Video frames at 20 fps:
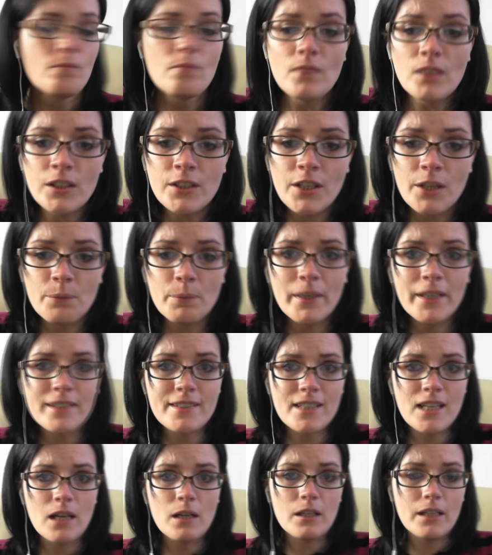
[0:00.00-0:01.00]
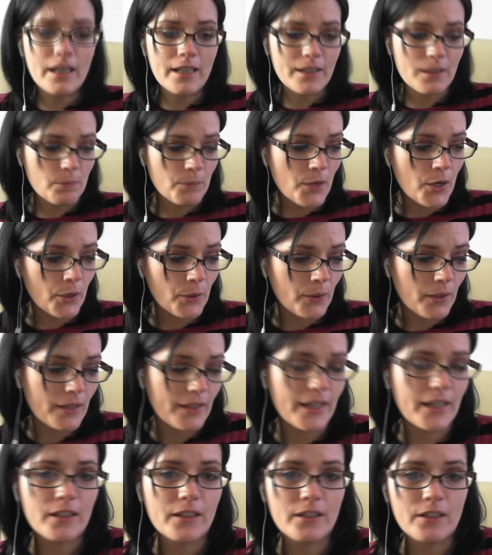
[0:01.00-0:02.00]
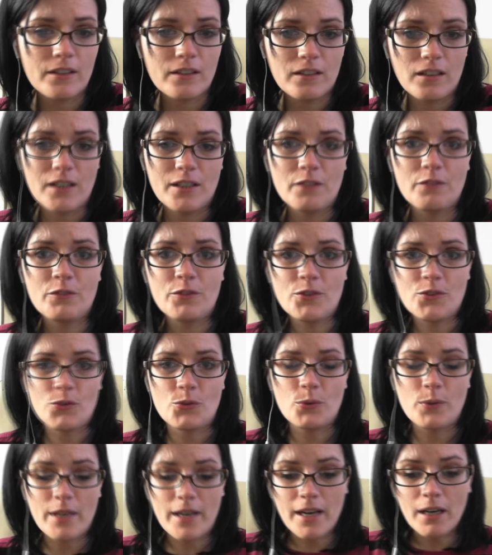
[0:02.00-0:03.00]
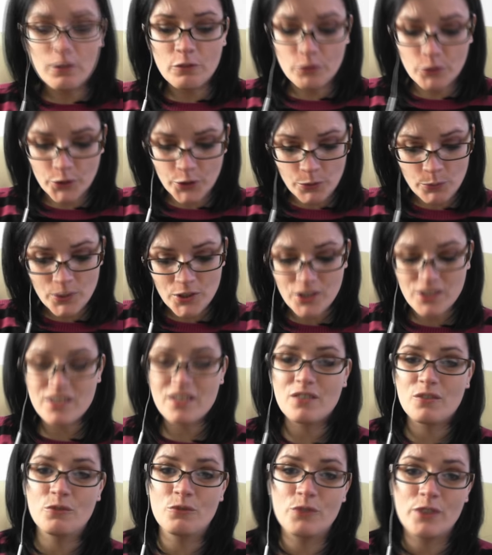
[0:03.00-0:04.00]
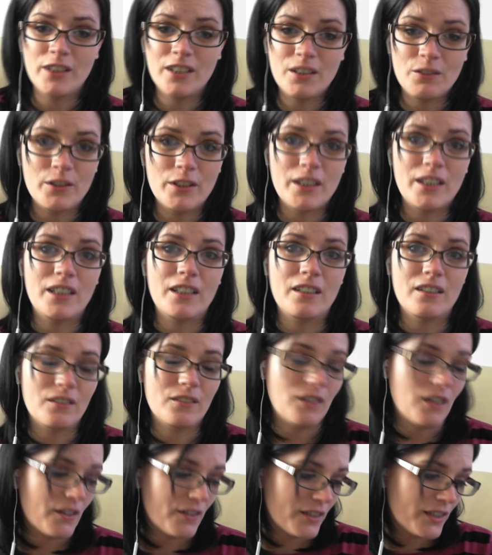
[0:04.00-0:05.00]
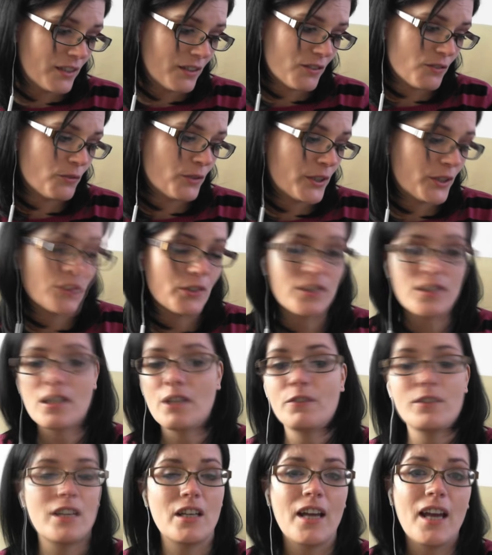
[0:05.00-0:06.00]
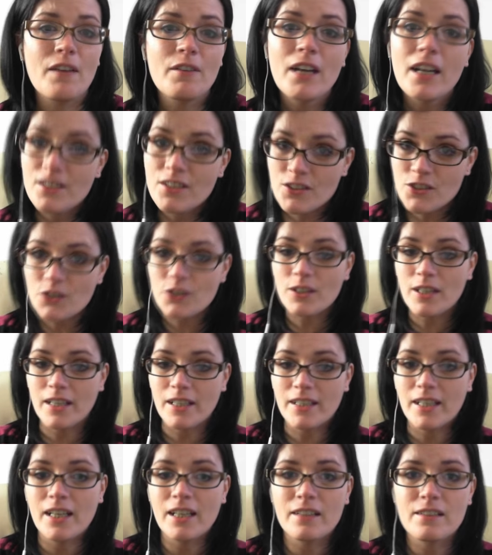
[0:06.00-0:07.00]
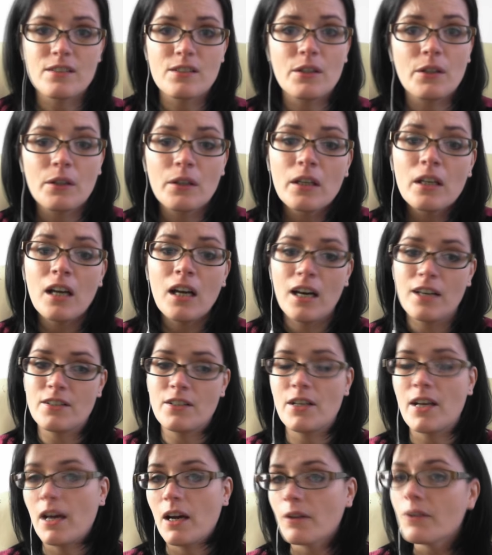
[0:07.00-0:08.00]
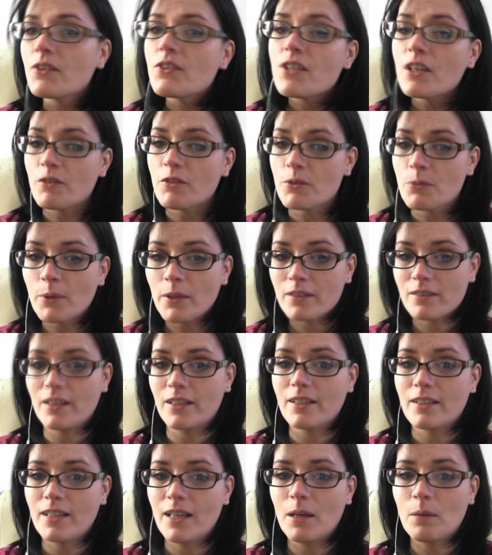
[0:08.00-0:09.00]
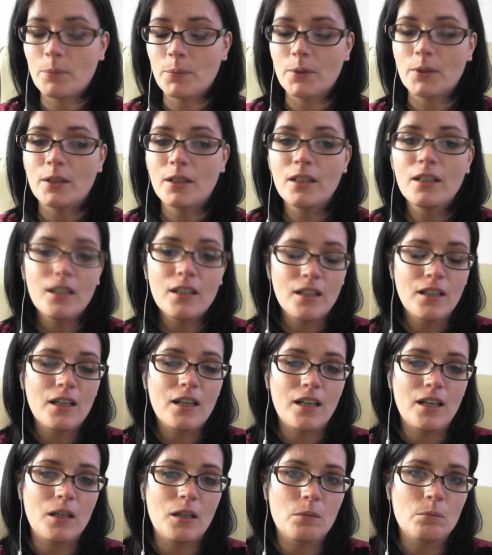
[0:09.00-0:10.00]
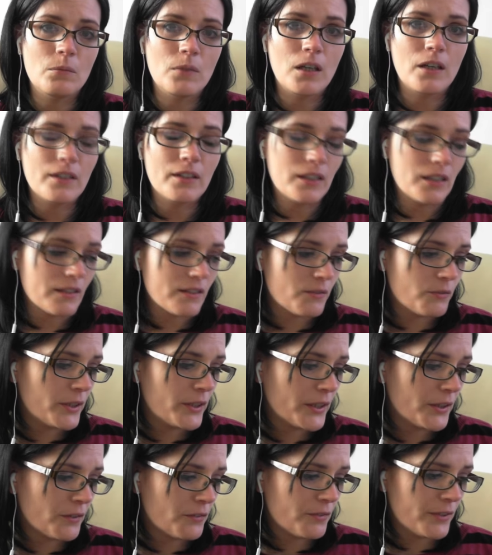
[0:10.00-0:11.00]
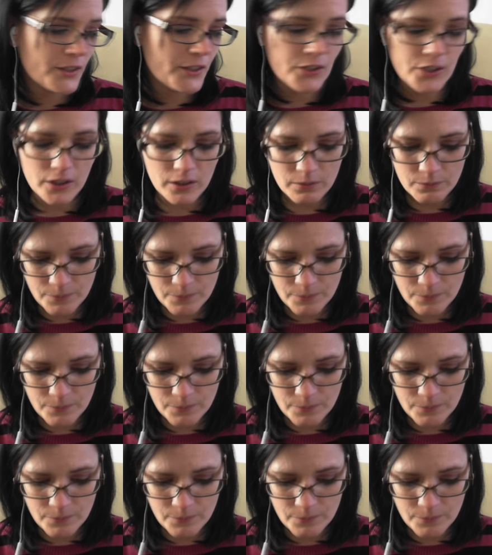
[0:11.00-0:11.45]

no, please let them know and they can kind of sort that out for you, which is really, really, I think it is a really good service. I haven't had to do that yet, so I don't know how the service works like that, but I think that's a really good feature.